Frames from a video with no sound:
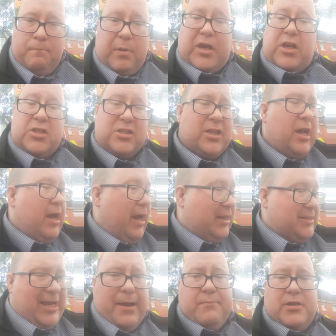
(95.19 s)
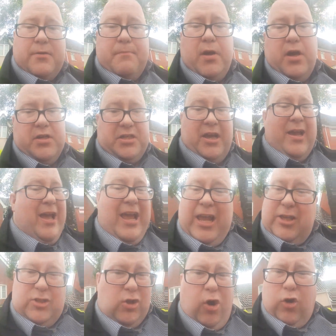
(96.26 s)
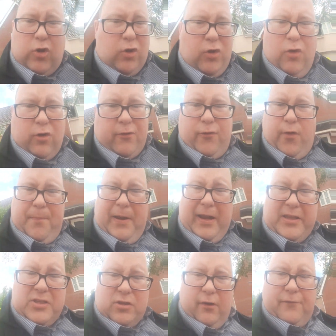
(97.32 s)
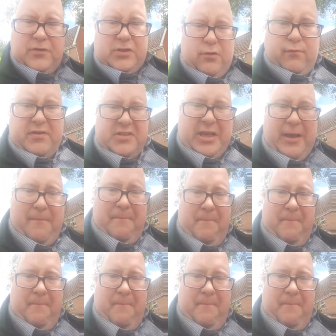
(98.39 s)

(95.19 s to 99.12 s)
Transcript: Because attempted murder is not a good look for a police officer, is it?